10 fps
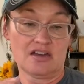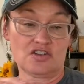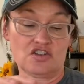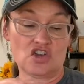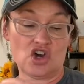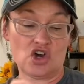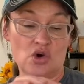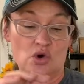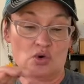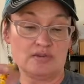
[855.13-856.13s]

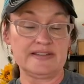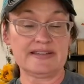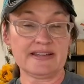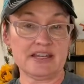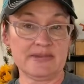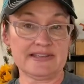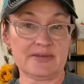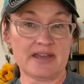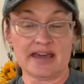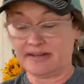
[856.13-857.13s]
So this is going to be
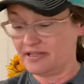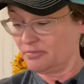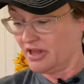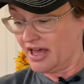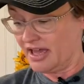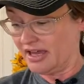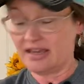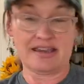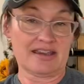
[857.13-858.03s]
some kind of display.